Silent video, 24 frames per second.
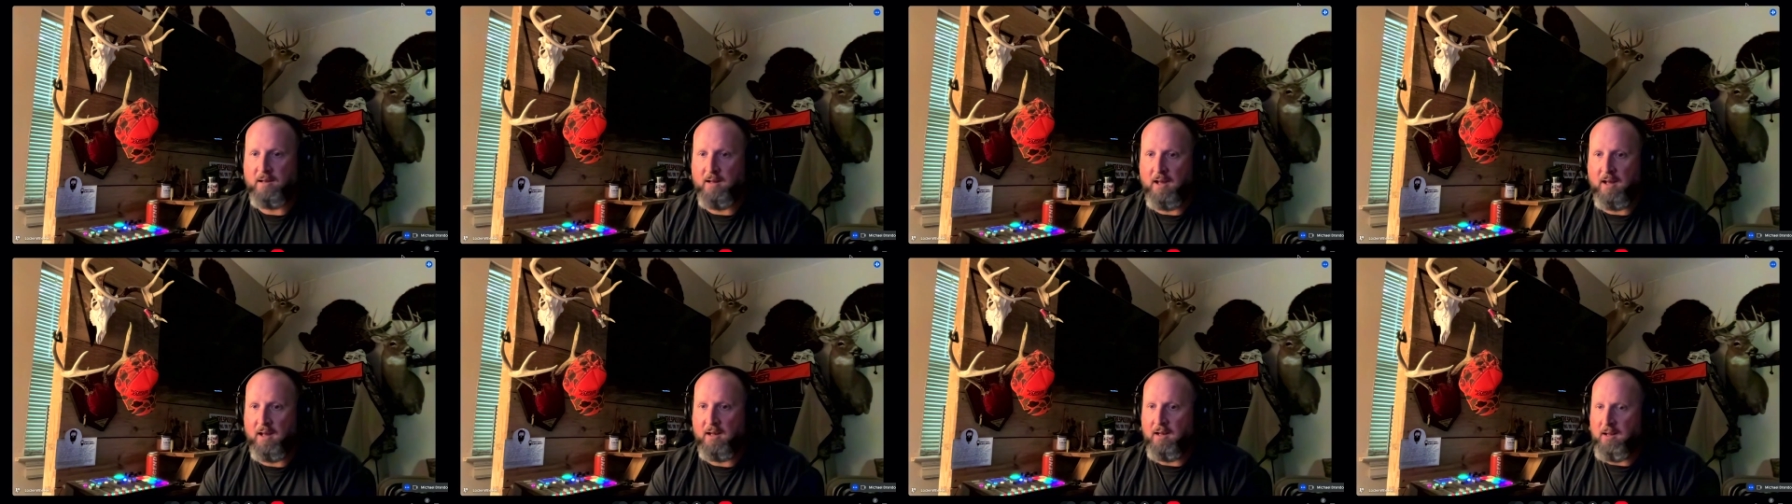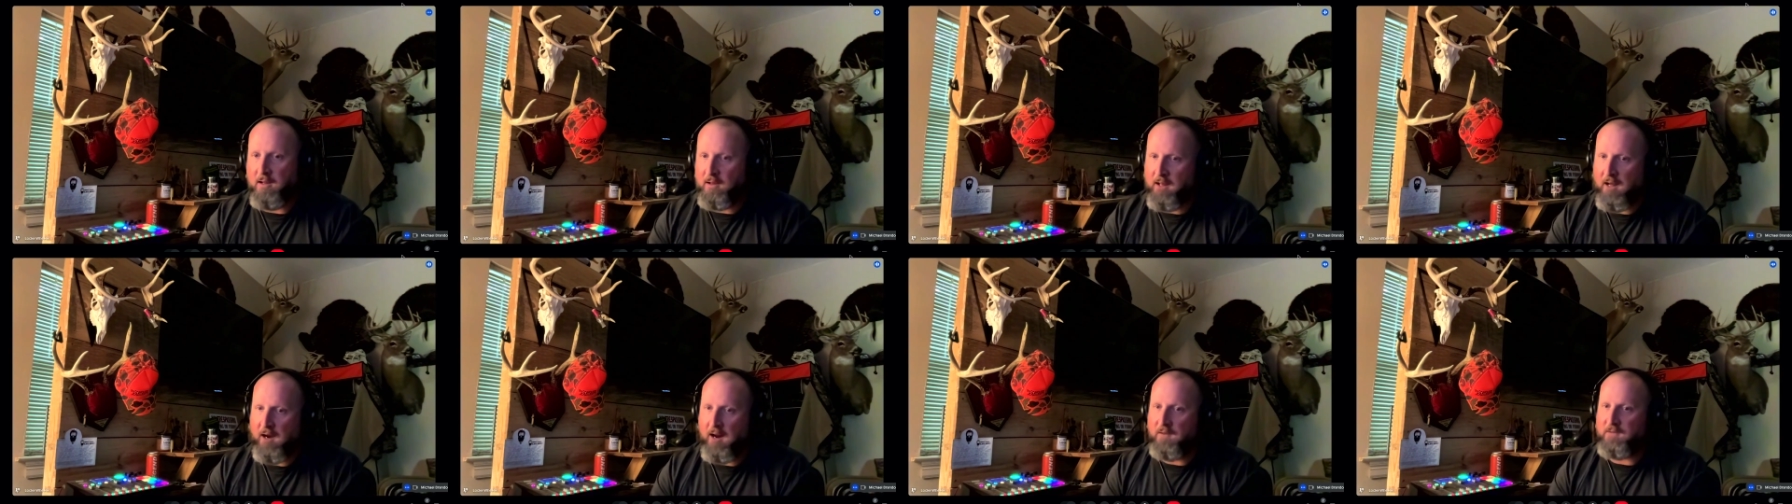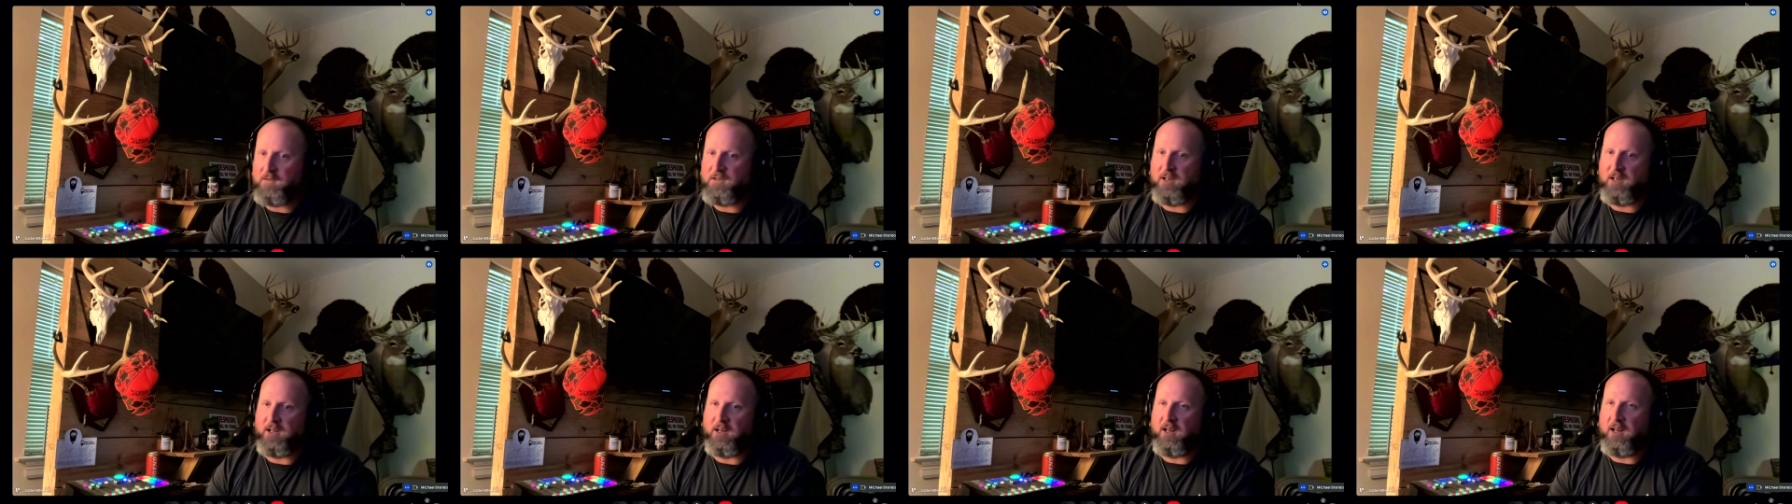and that I've
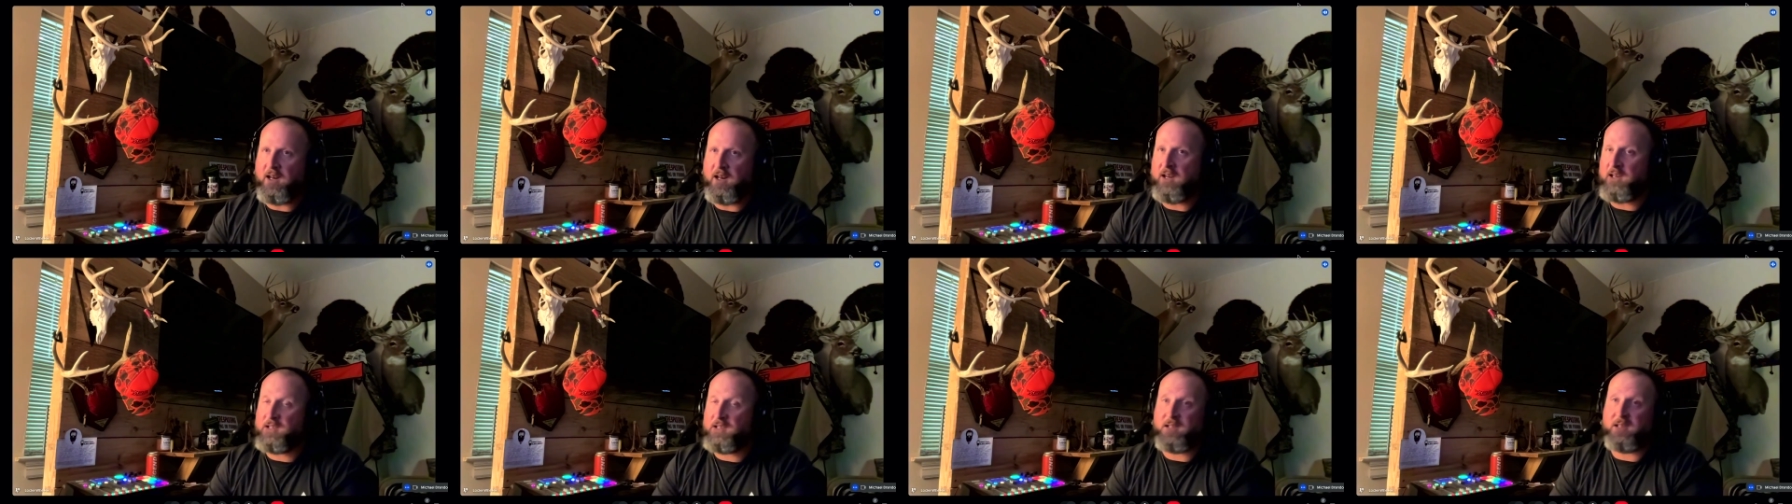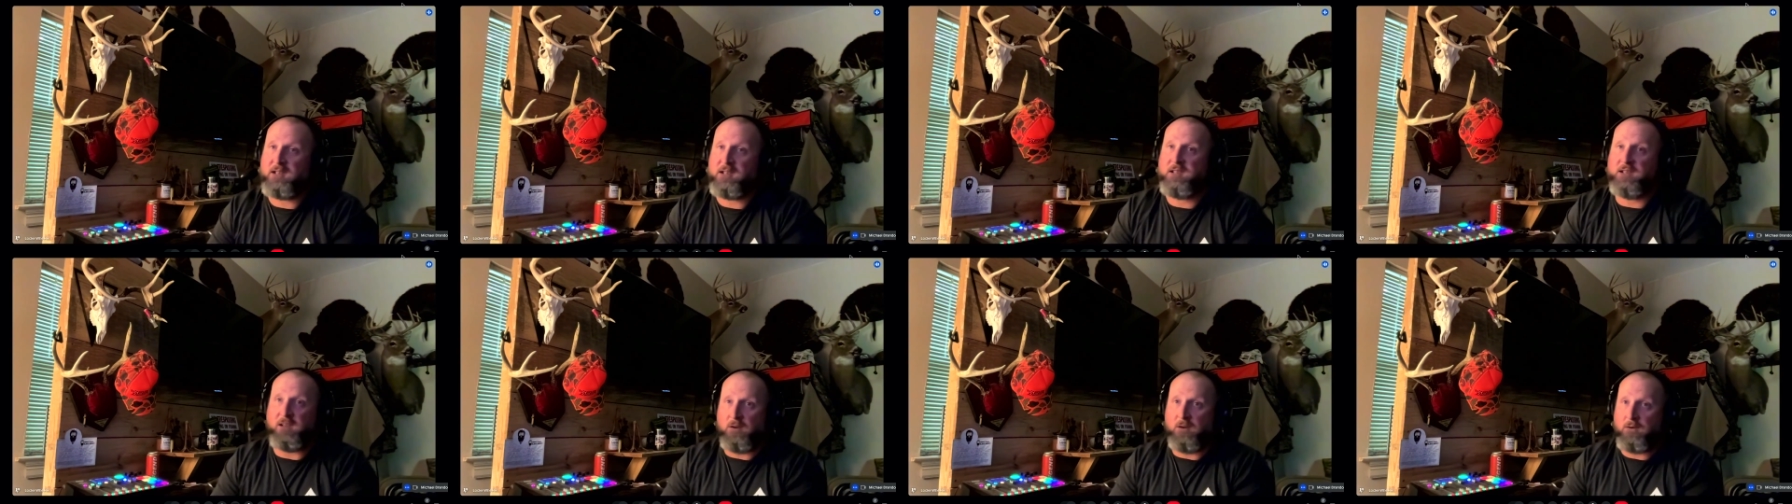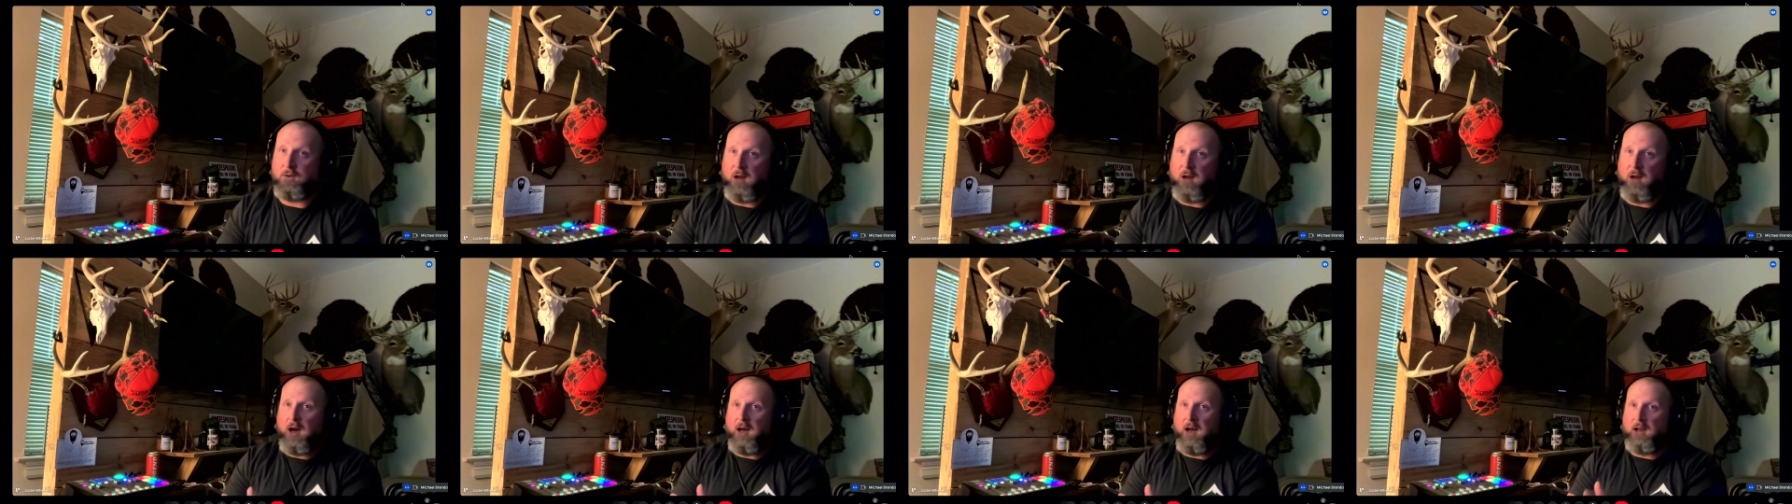seen, and this is still
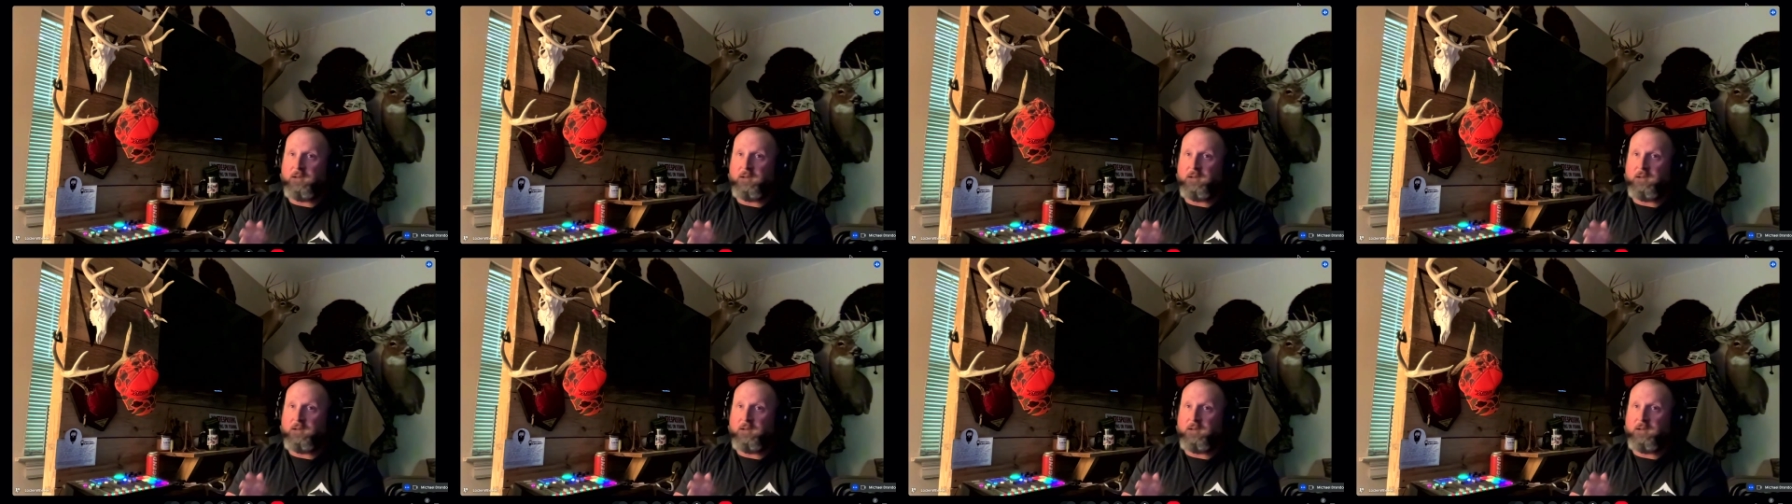not,